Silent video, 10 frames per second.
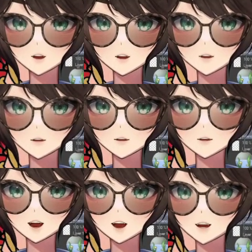So
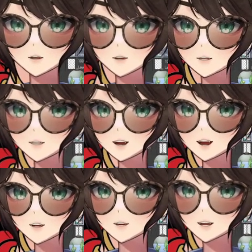I hope the
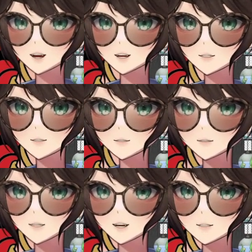company also
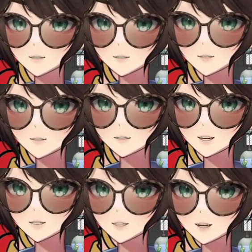takes this as a time
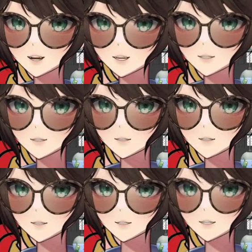to kind of look
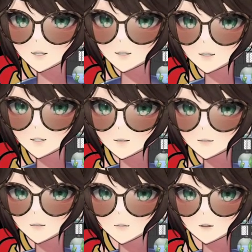within, because